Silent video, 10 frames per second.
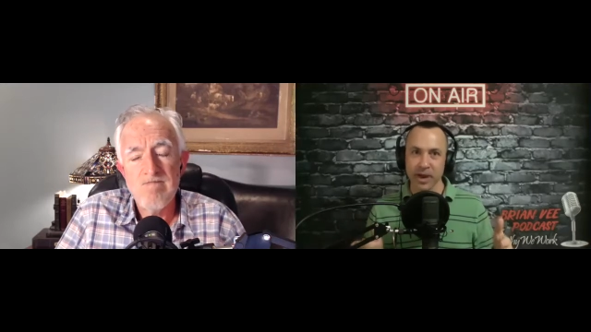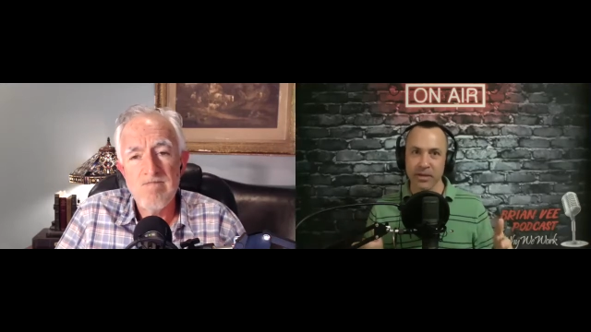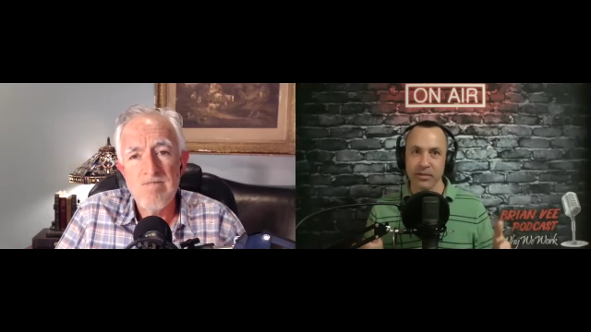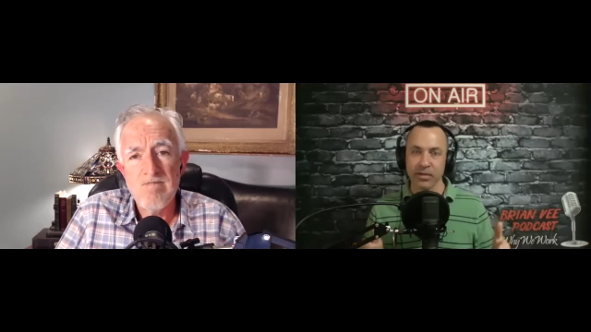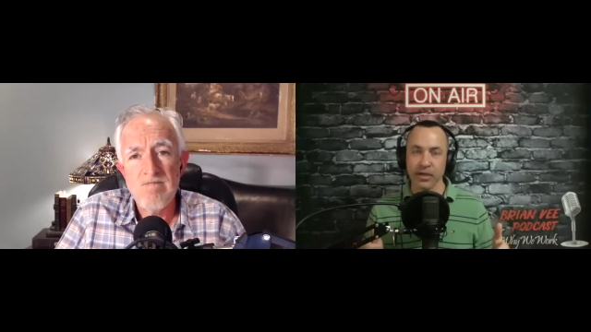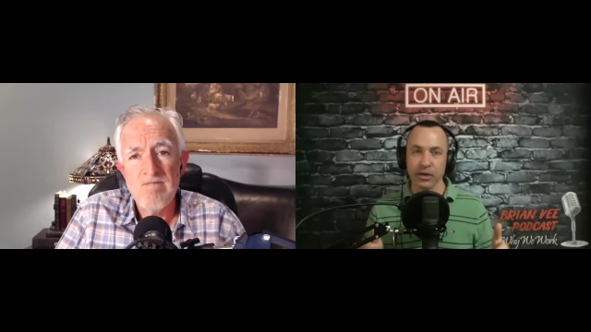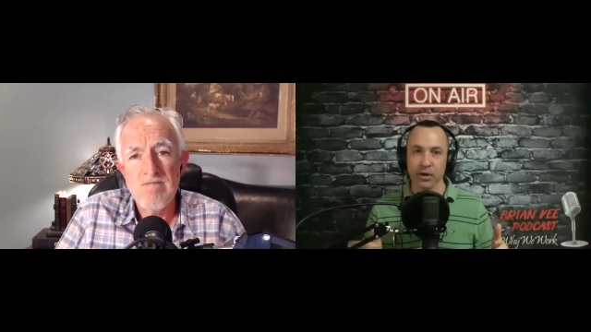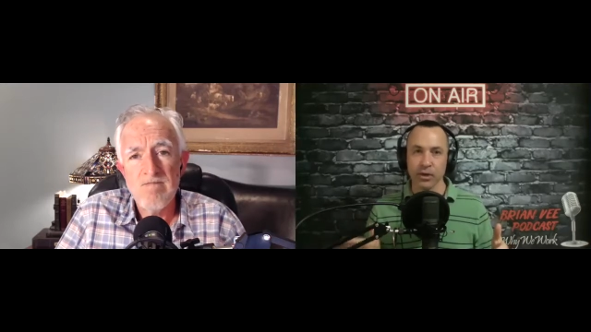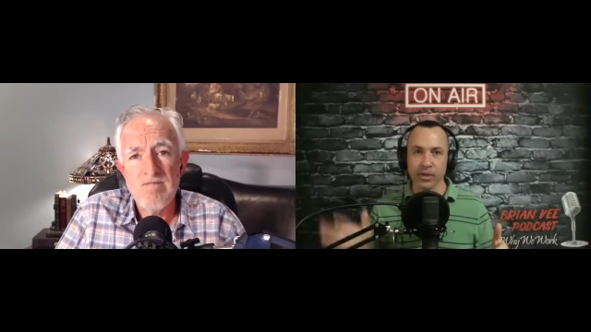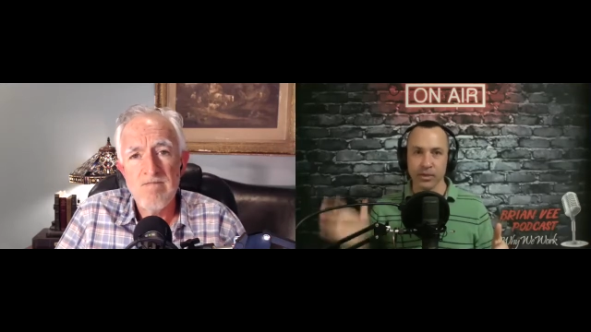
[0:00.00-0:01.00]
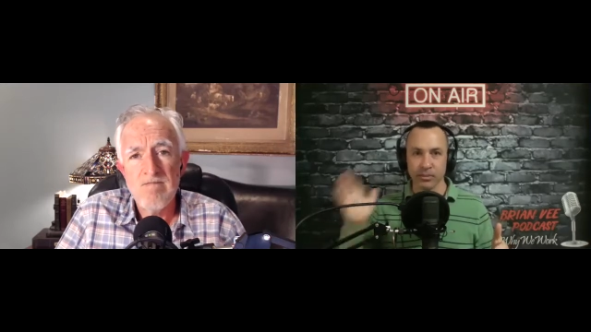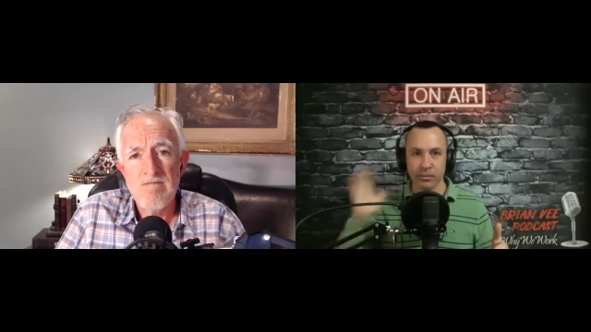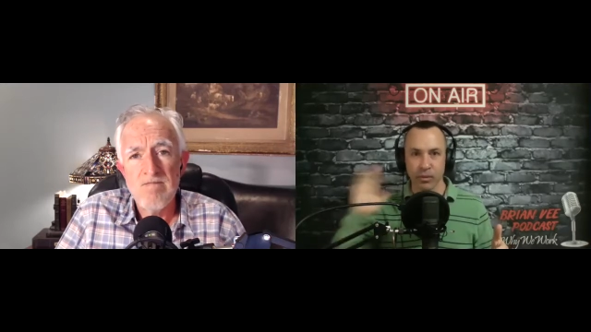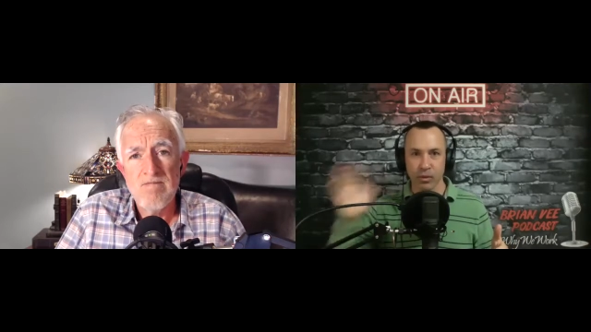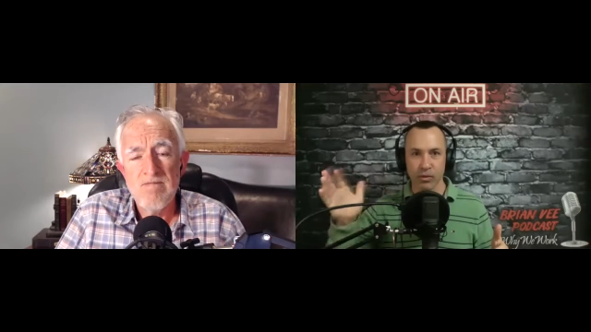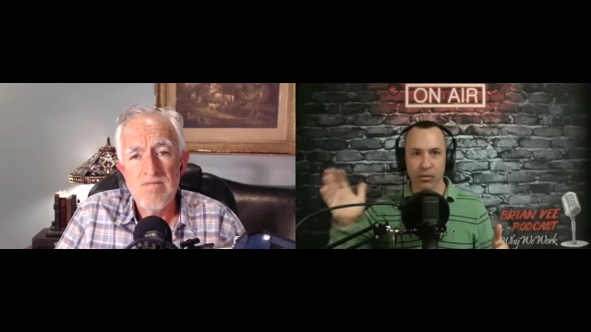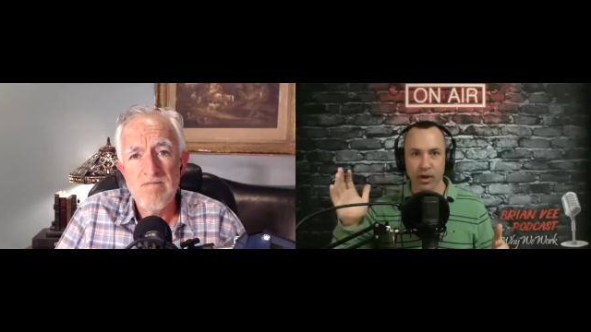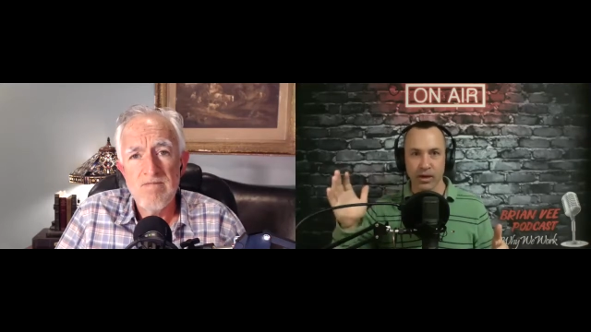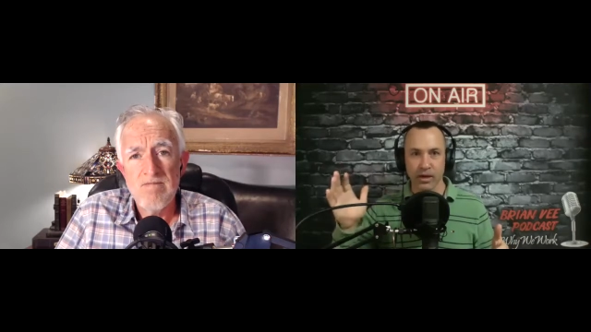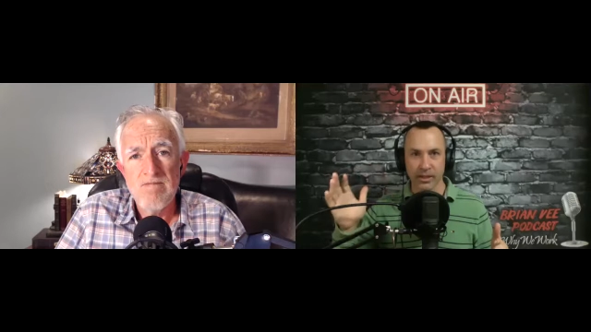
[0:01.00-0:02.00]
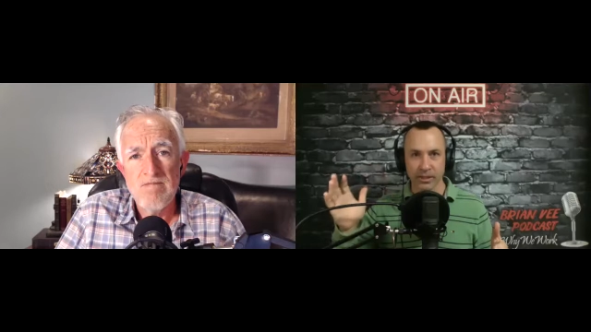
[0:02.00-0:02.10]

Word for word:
Speaker 1: rather than going to Boardwalk,